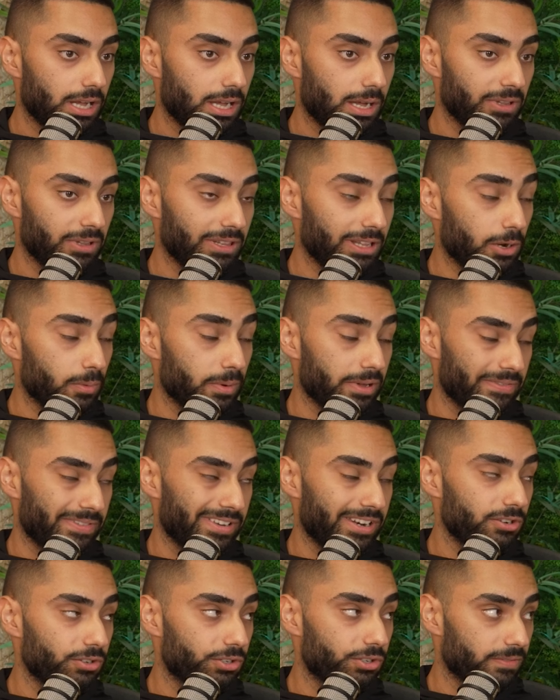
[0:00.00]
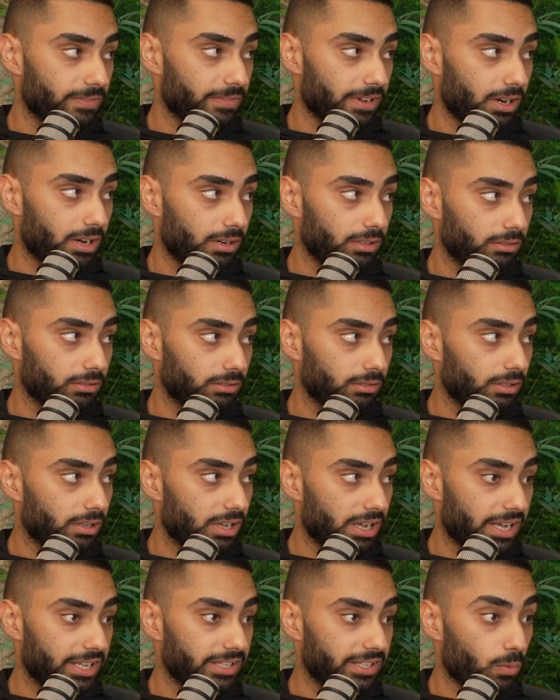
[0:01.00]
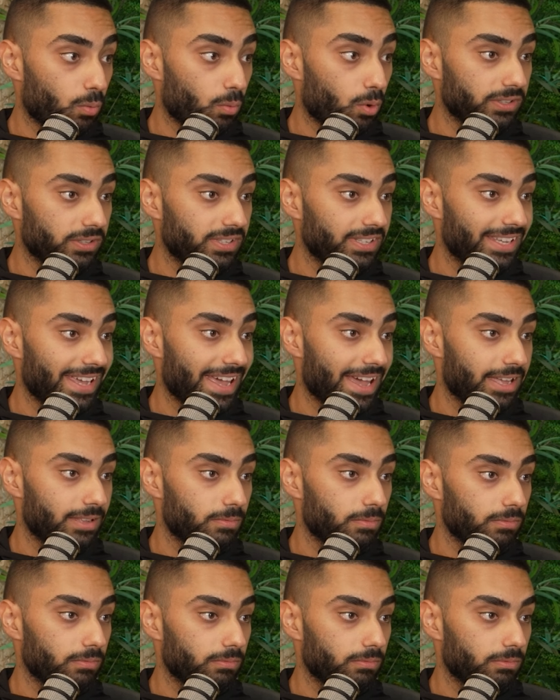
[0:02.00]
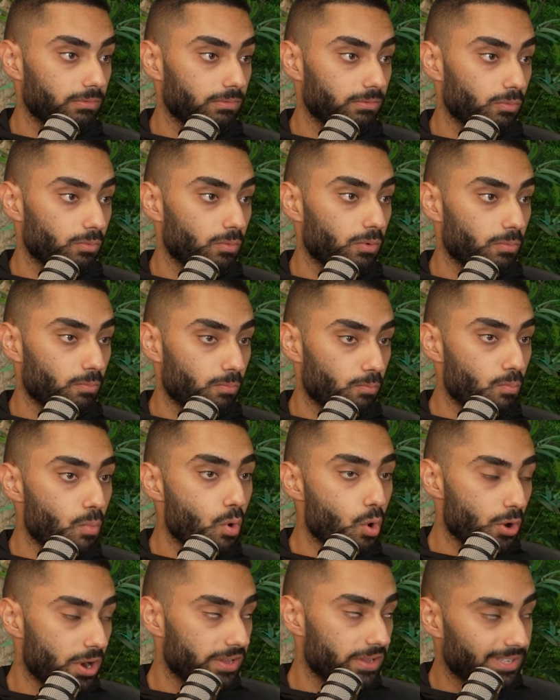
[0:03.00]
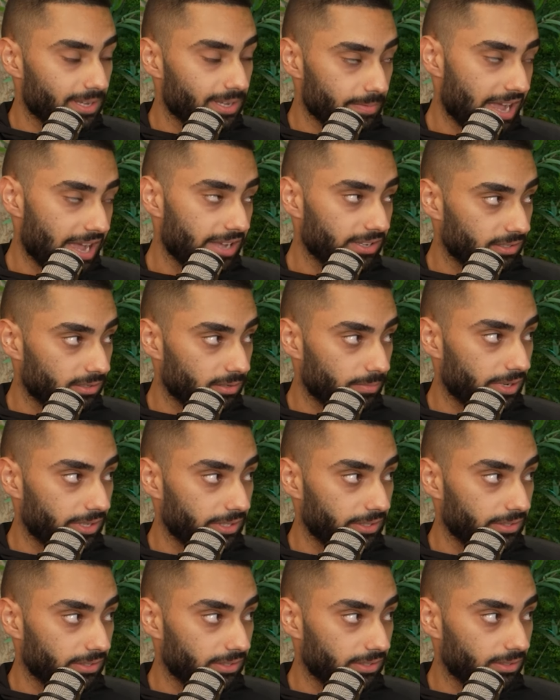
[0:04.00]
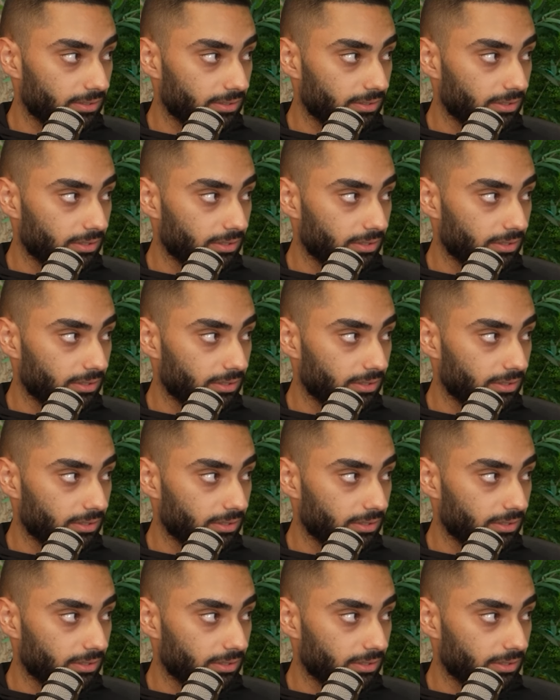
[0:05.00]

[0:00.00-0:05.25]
I'm a little bit of an introvert and I want to get more into masterminds.